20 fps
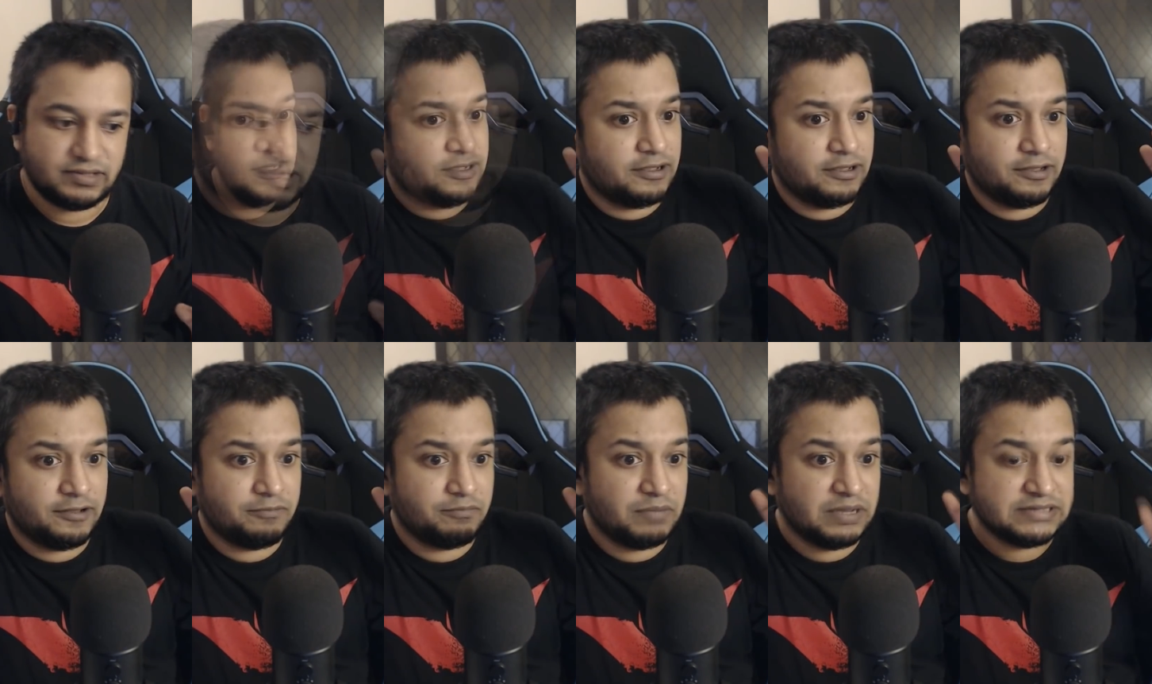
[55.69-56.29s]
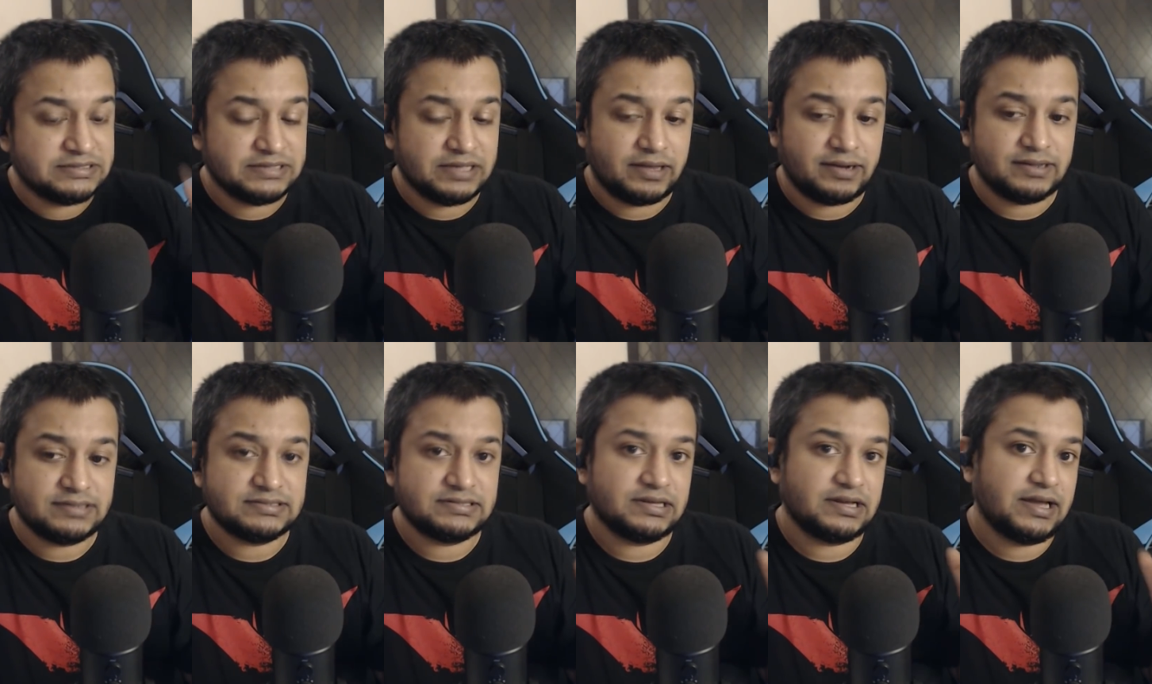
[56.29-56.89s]
Mazar
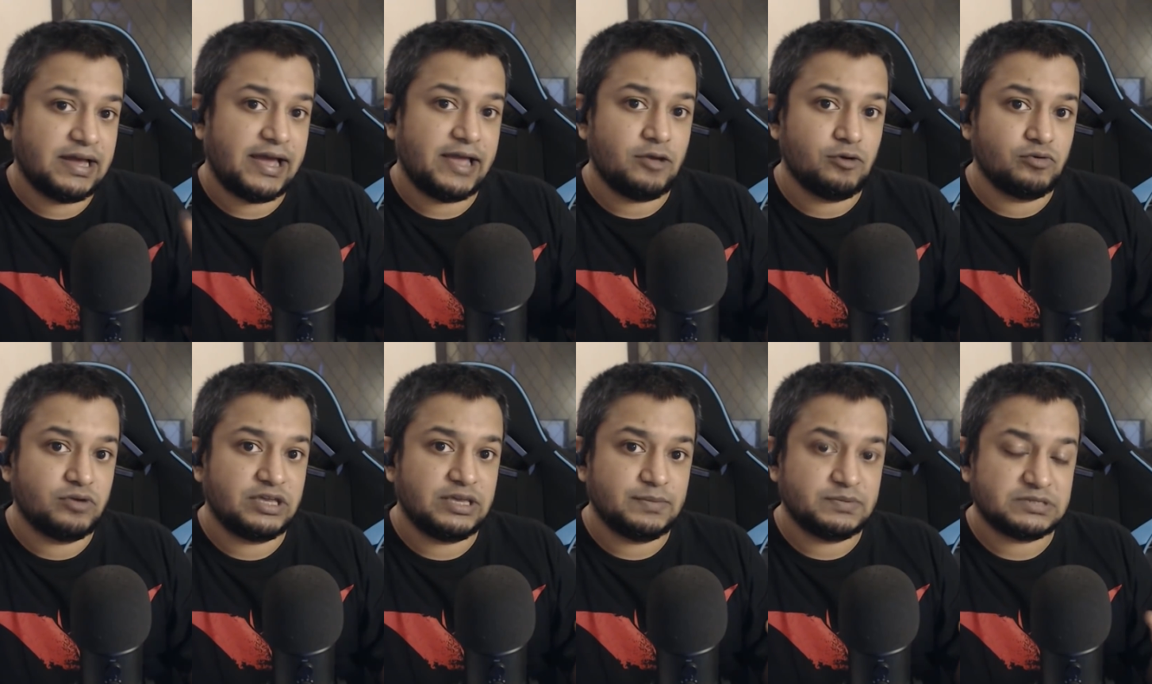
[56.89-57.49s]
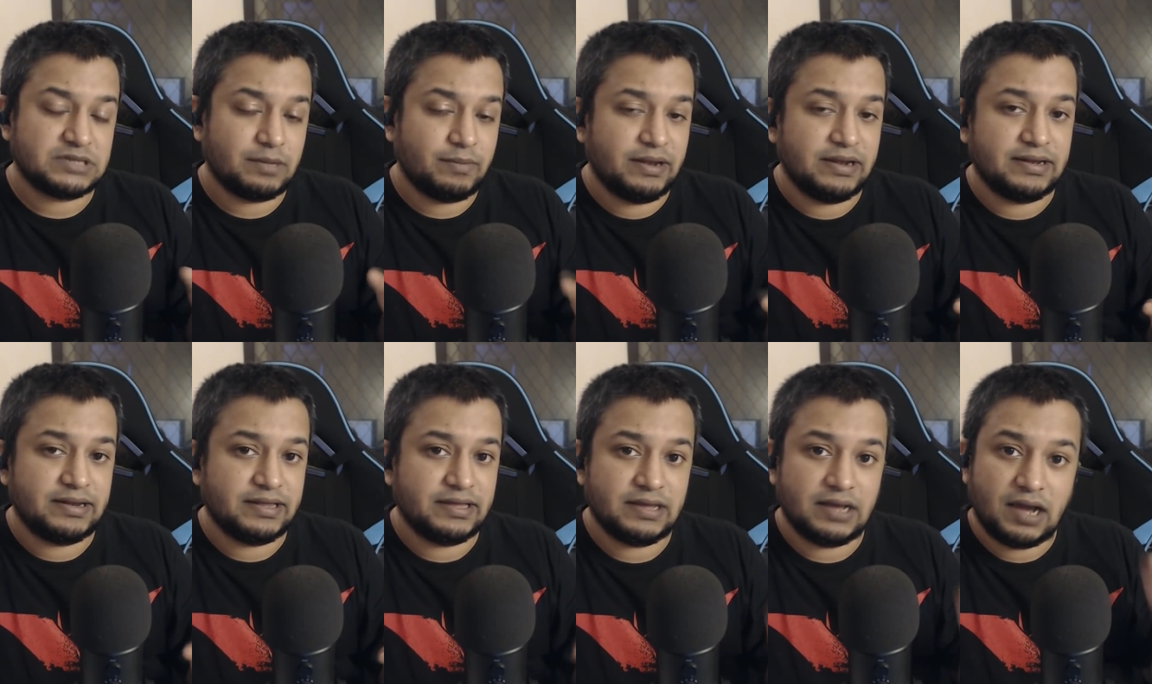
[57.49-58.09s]
is the guy who keeps
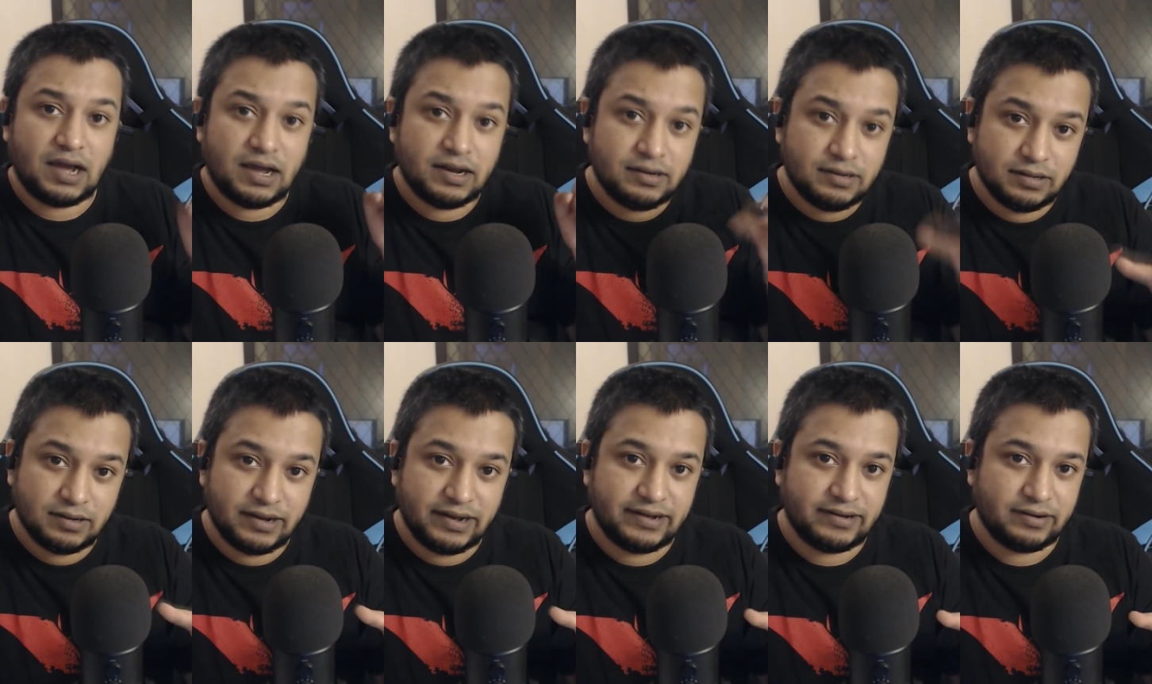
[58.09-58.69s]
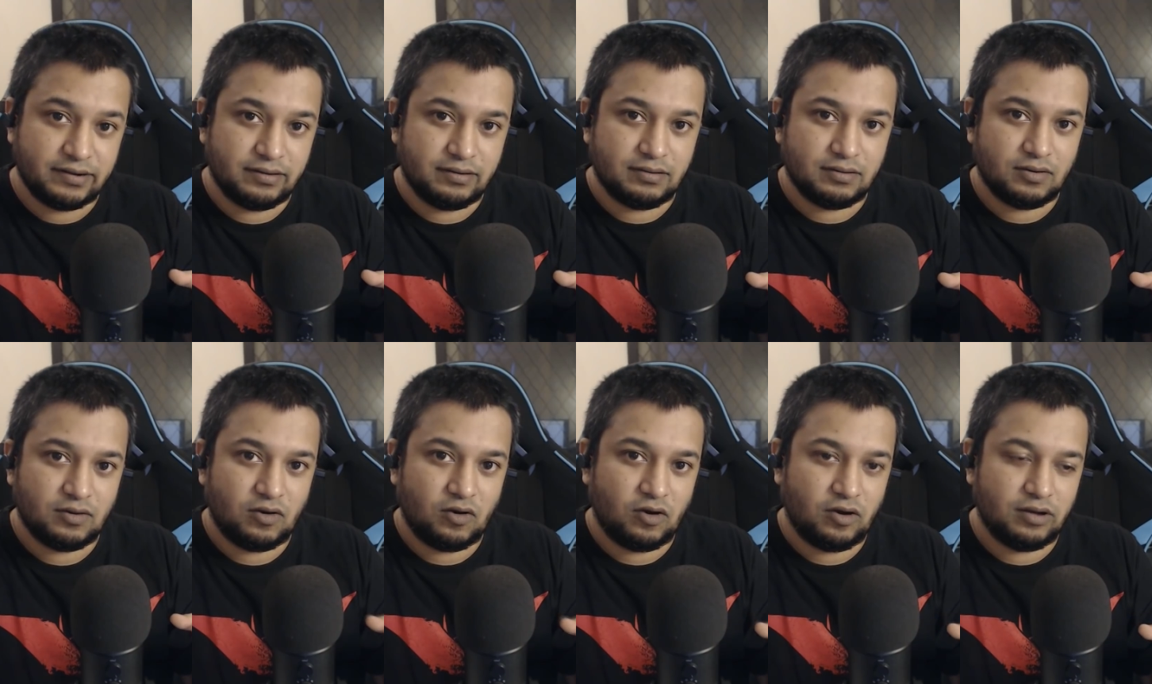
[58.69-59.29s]
commenting underrated
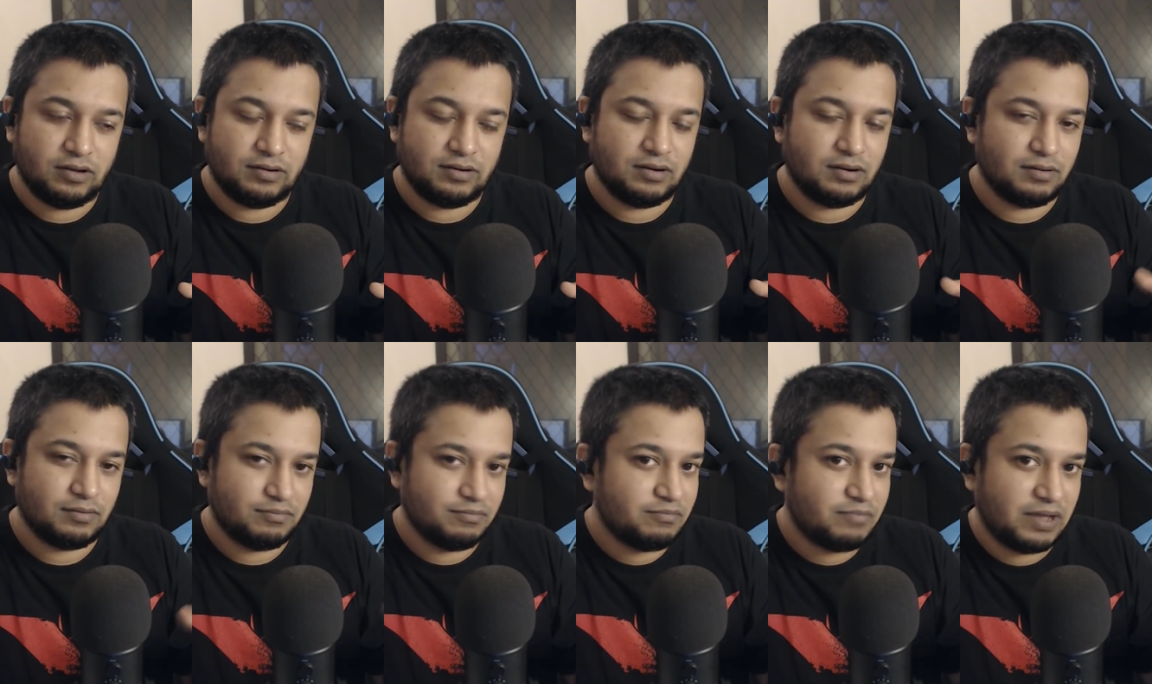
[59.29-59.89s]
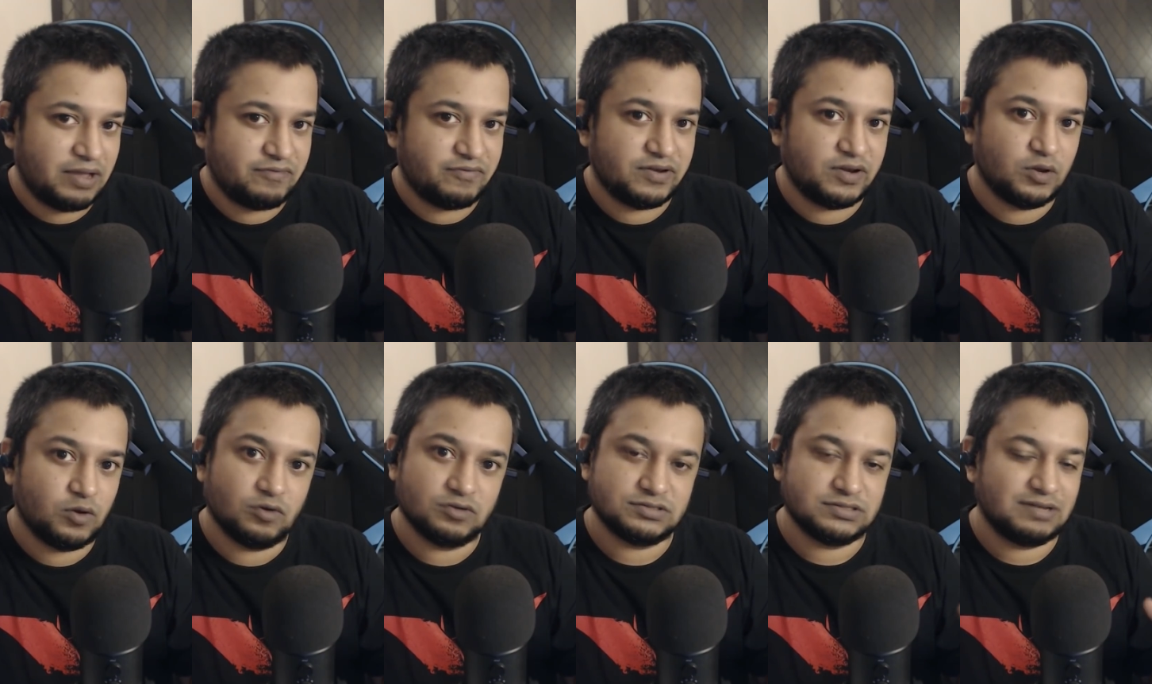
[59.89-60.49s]
on my
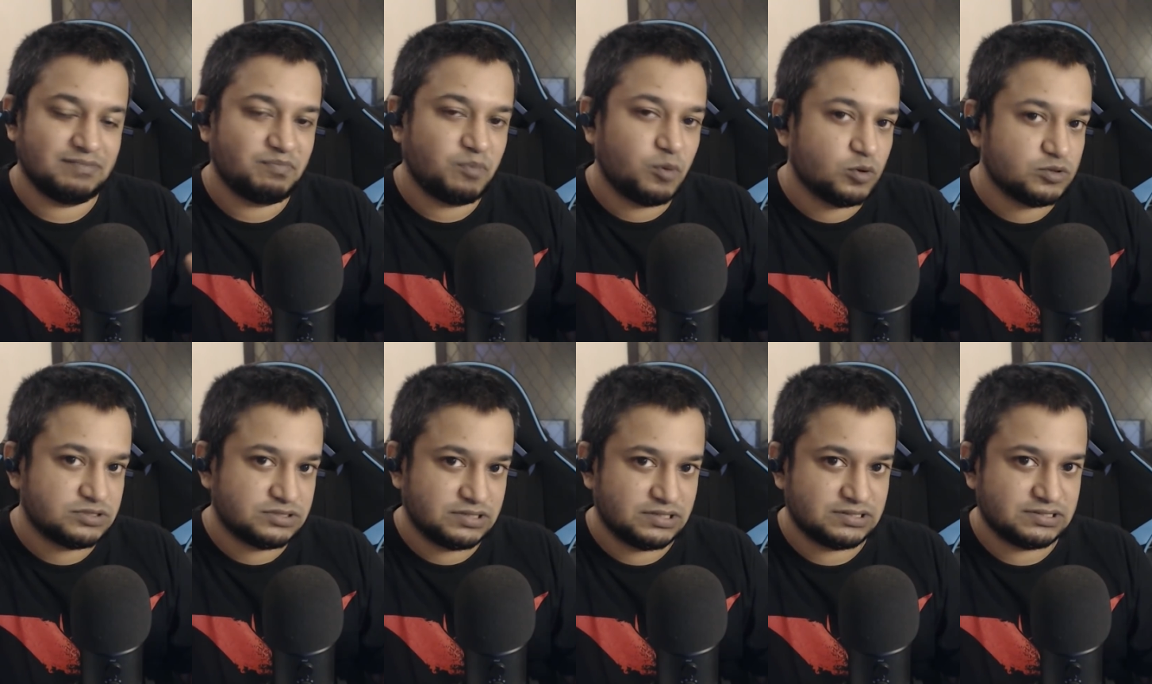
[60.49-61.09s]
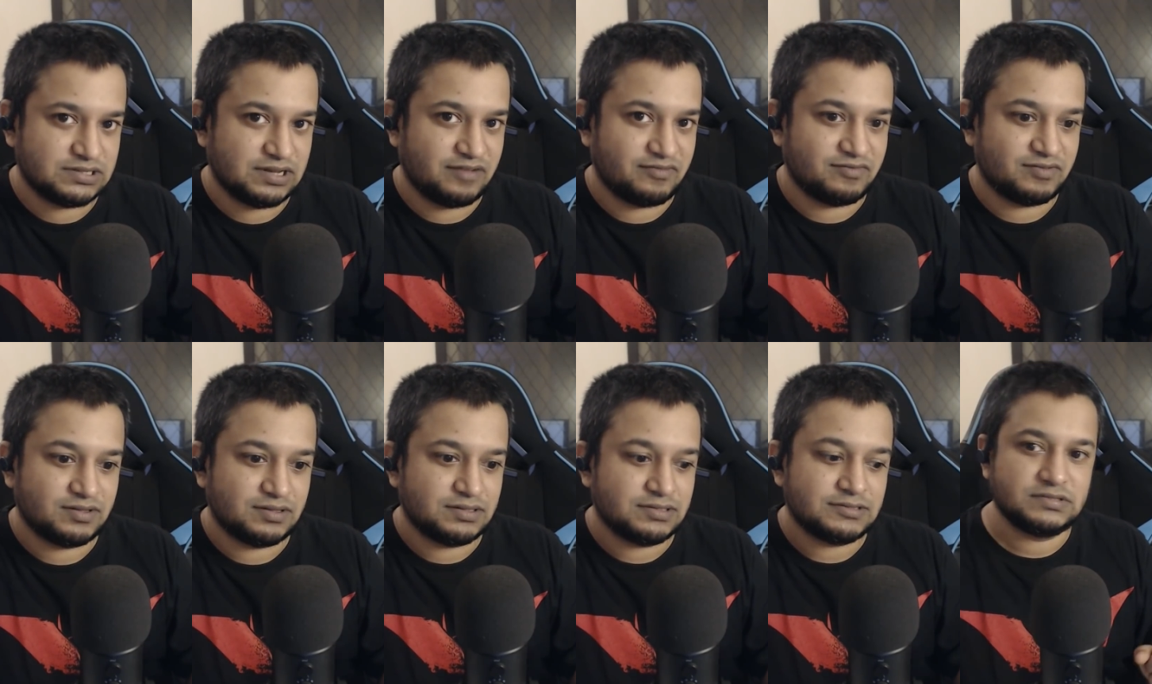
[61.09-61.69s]
videos and posts and stuff.
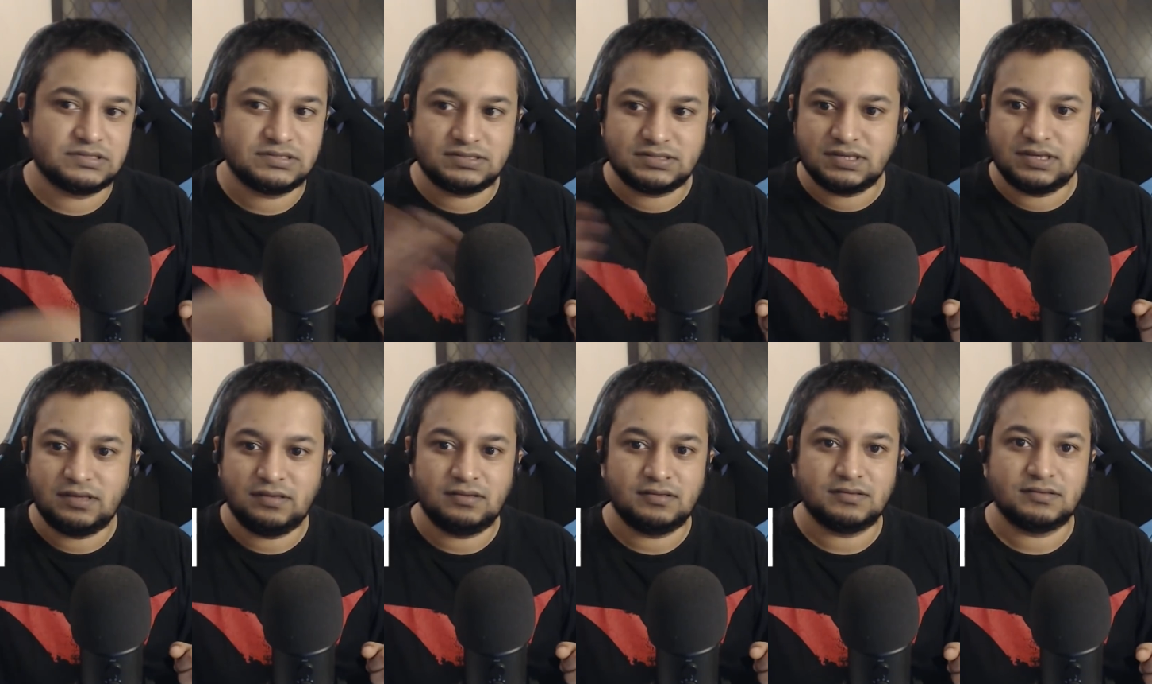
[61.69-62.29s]
See?